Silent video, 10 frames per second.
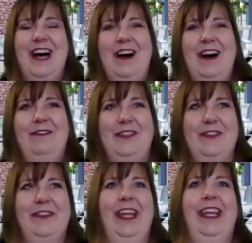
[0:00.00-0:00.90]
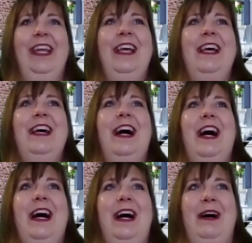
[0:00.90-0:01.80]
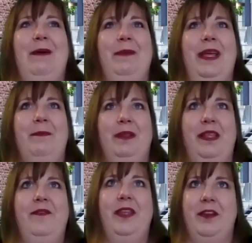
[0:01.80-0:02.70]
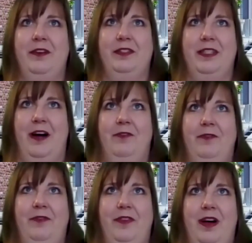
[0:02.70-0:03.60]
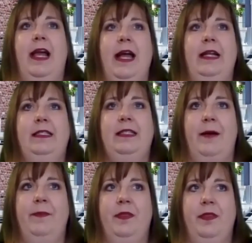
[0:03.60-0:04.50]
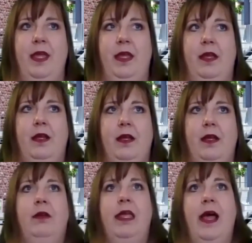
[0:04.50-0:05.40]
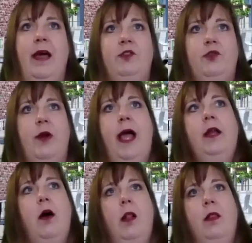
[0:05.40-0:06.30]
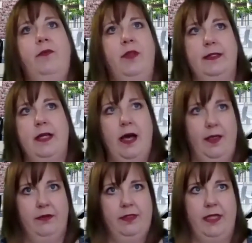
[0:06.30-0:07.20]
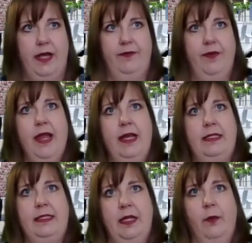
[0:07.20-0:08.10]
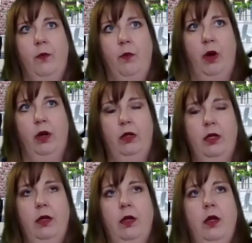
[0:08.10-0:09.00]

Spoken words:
of doing, and believing in yourself. I had to stop and think, okay, I've tried all of these other stuff and it didn't work.